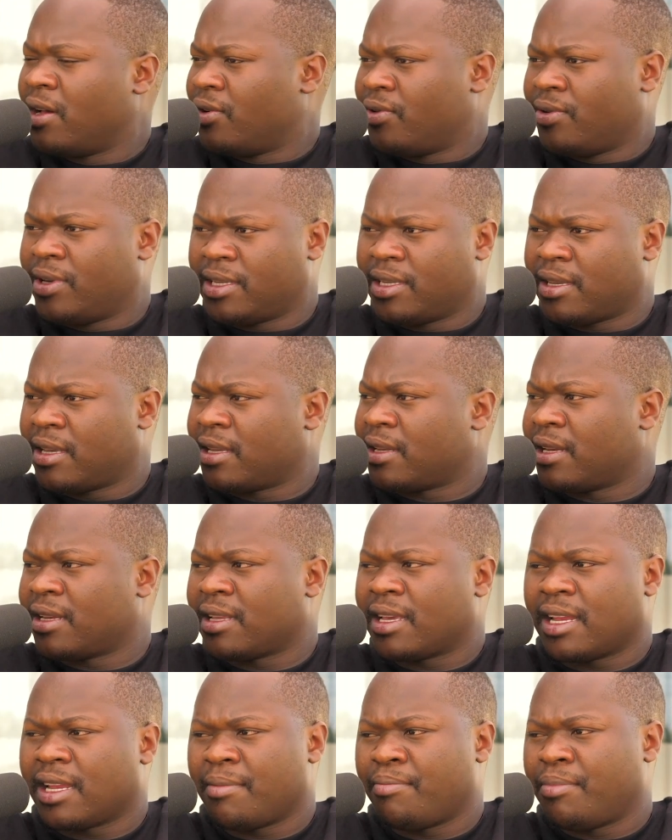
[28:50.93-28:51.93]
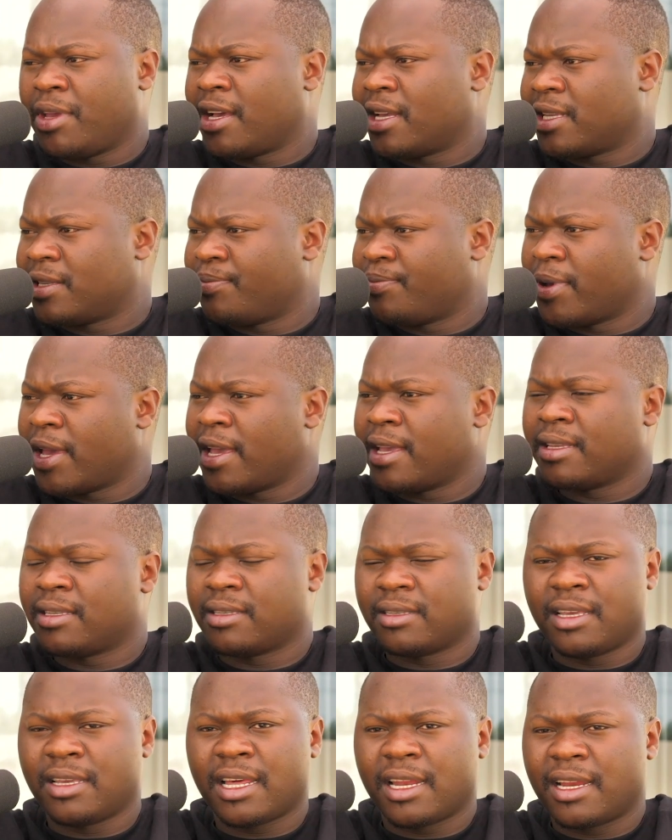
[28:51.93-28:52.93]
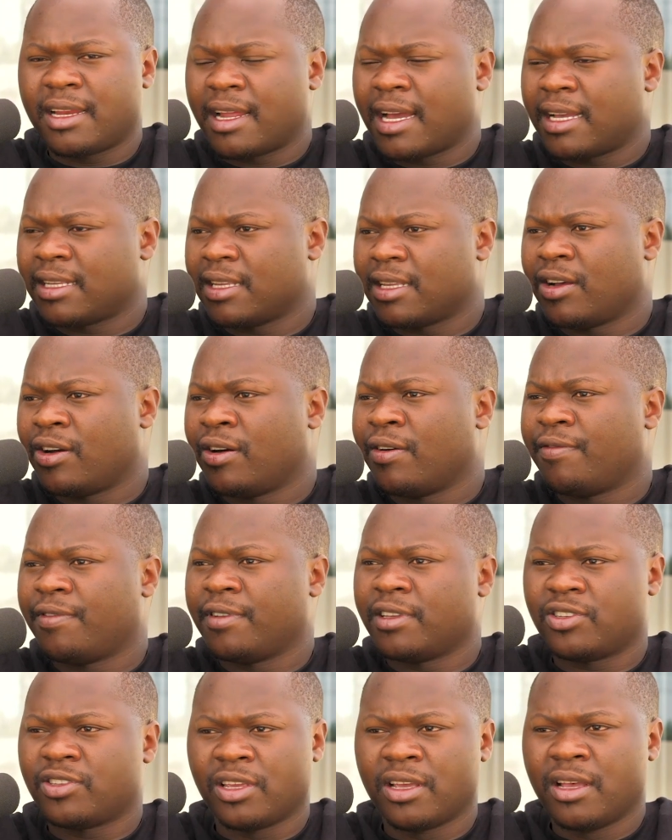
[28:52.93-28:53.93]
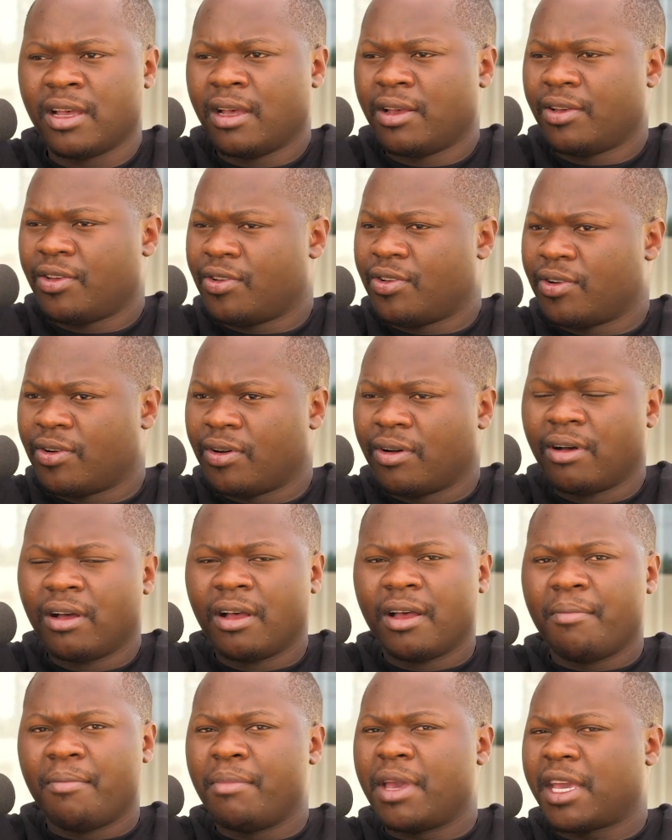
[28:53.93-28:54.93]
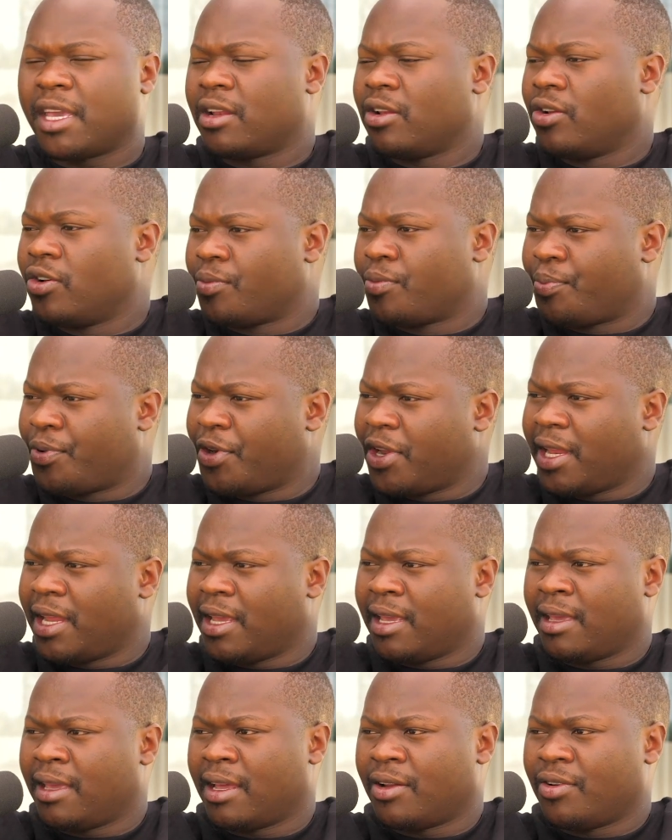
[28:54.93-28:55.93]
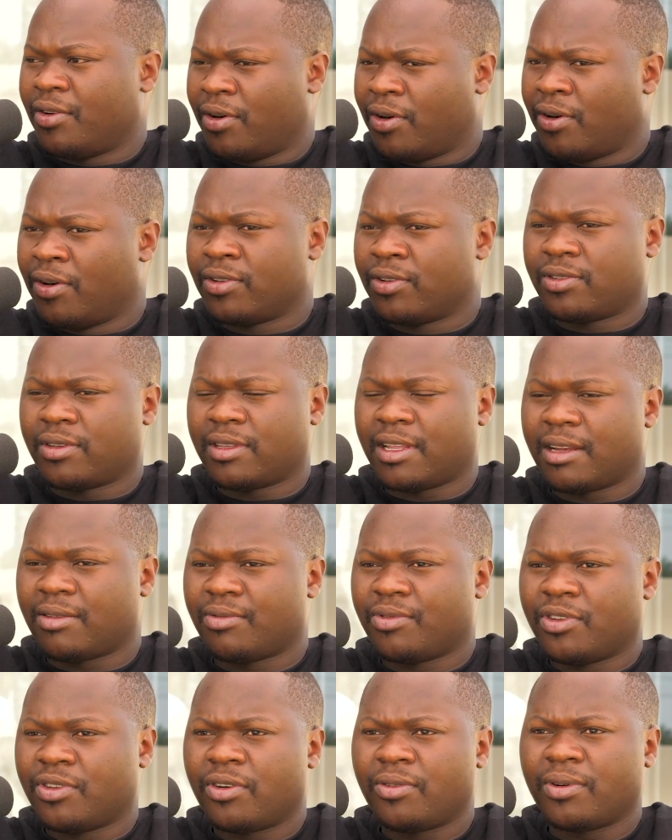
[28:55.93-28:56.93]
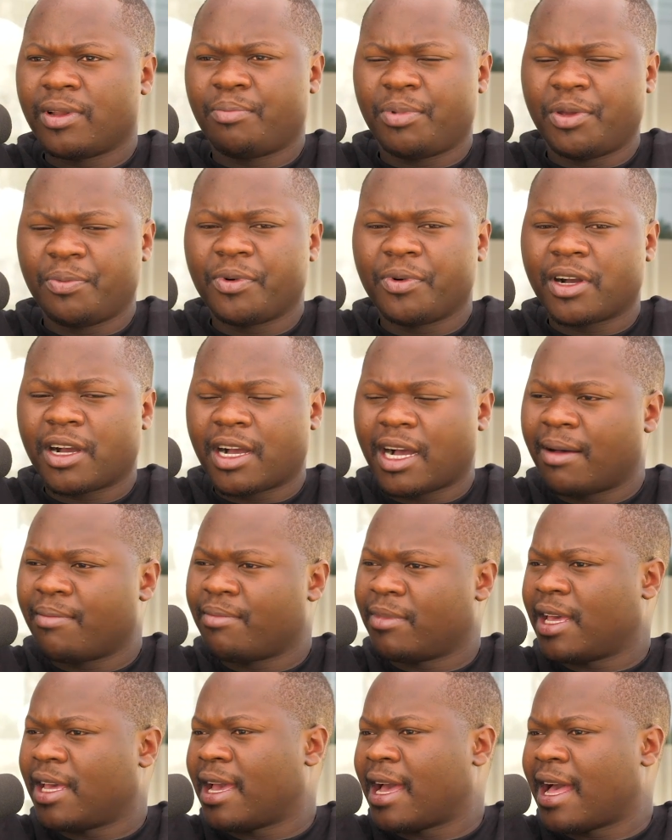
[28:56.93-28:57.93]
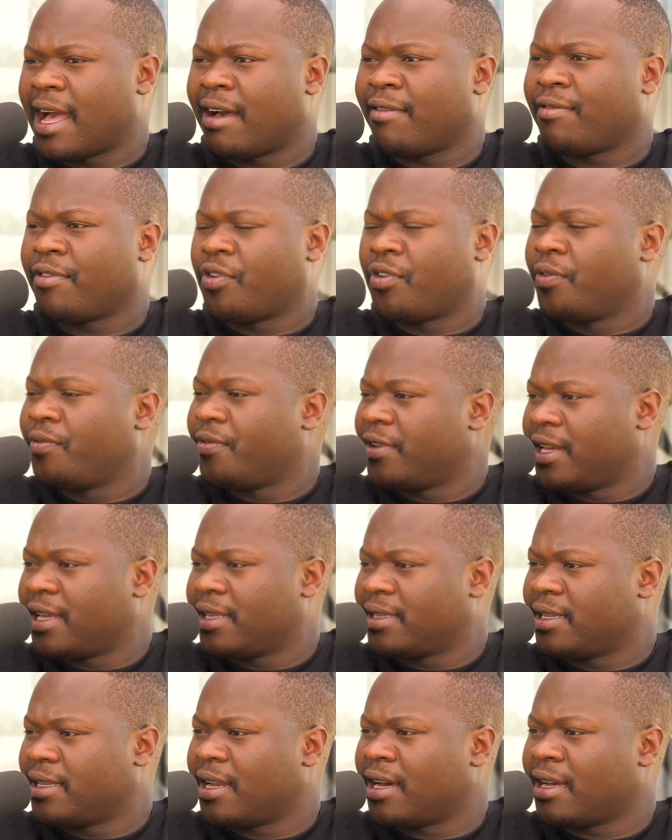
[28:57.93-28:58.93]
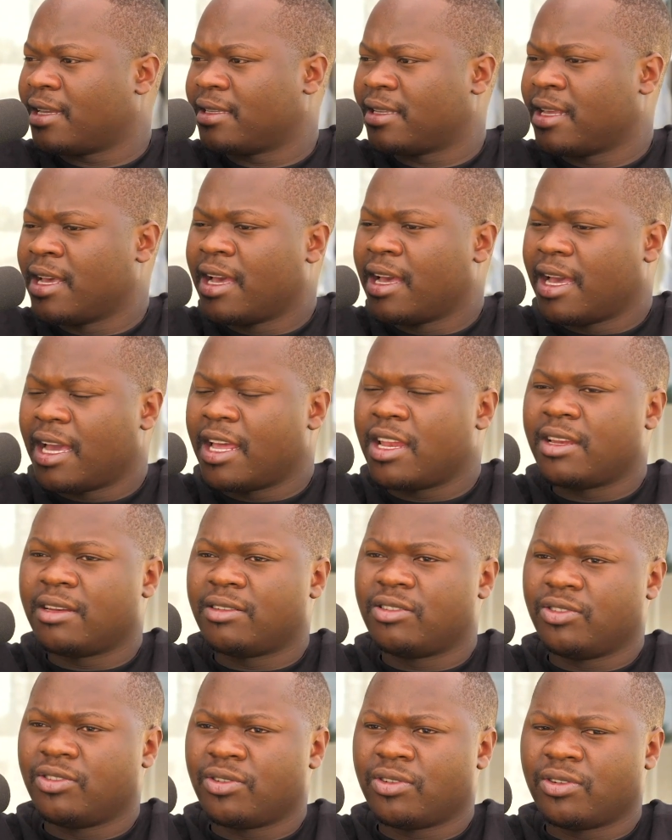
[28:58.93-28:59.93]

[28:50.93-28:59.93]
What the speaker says: risk it and get a bigger space, get a nicer office, you know, make it look pretty and all, so that, you know, when people come, they have confidence in us and, you